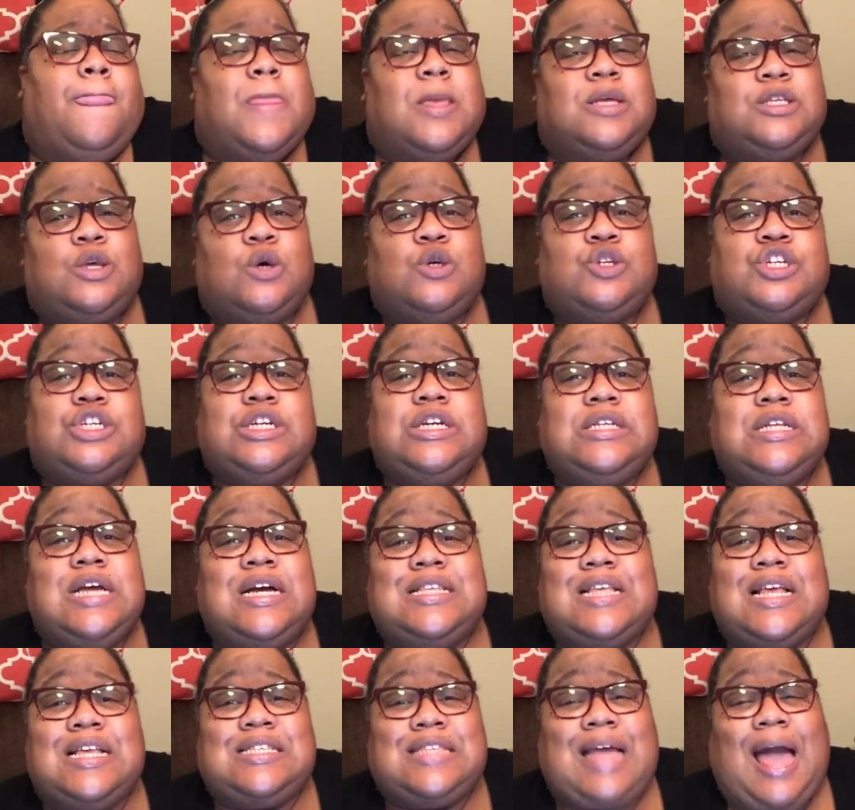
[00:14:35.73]
So she
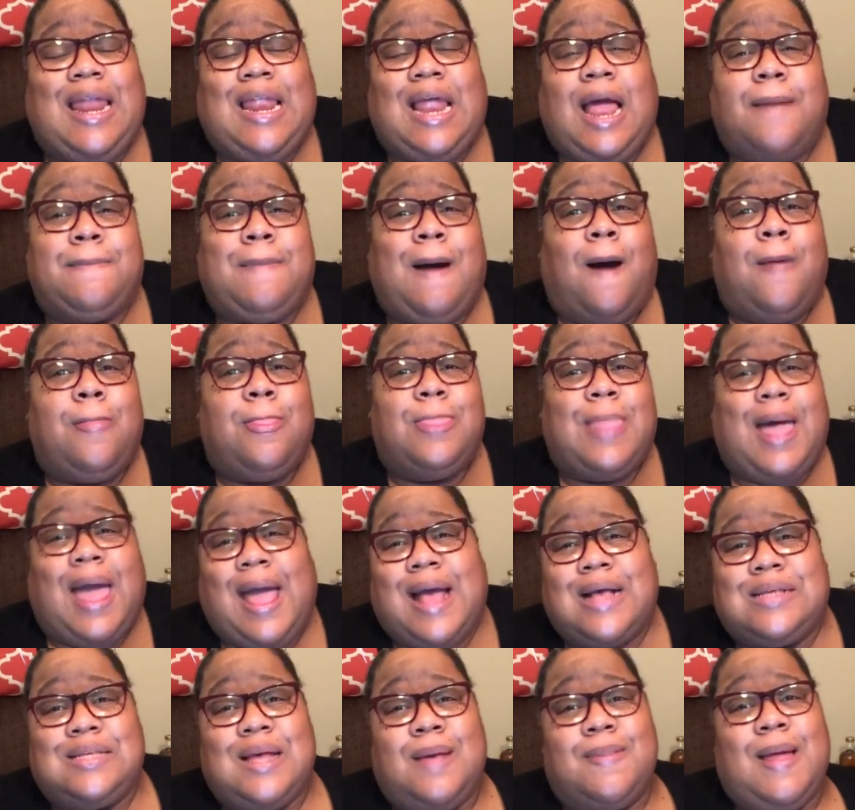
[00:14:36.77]
looks excited about
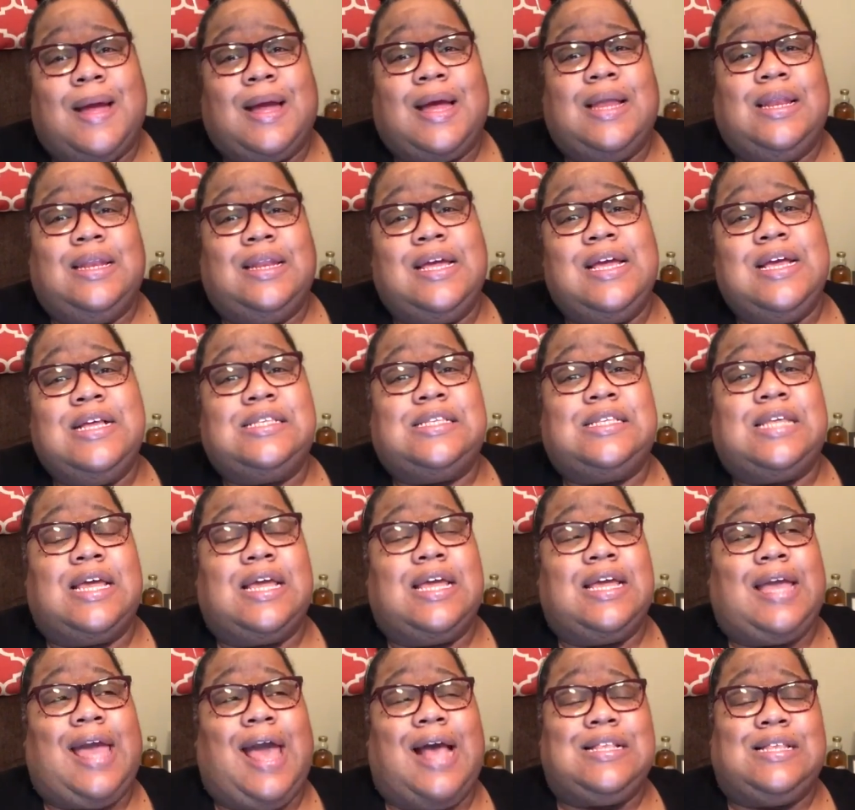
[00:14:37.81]
that. So I'm like, at least
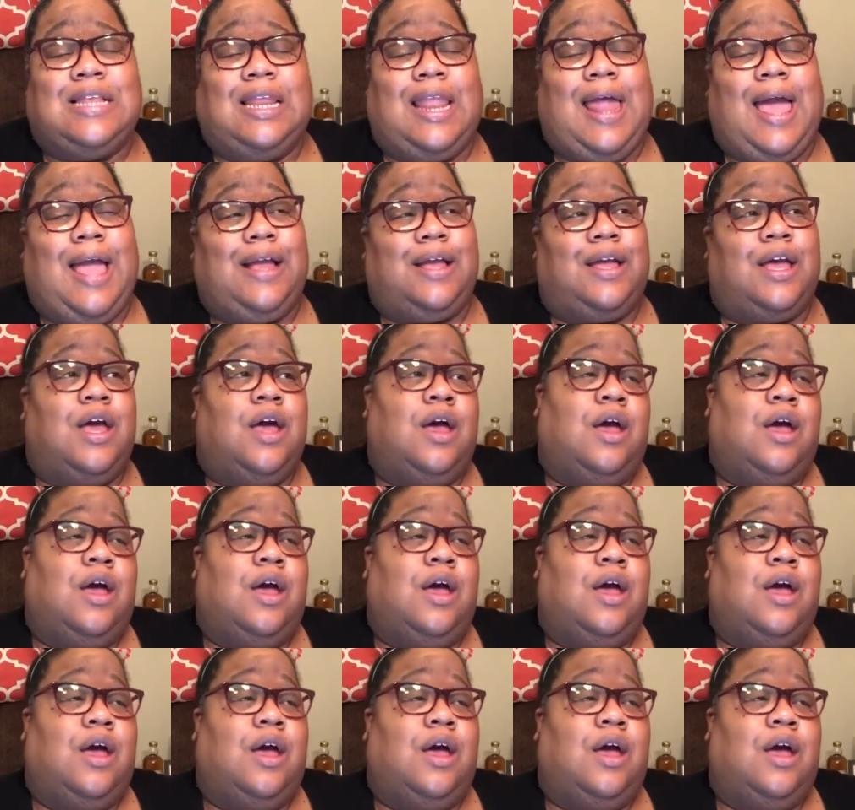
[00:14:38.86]
he hasn't like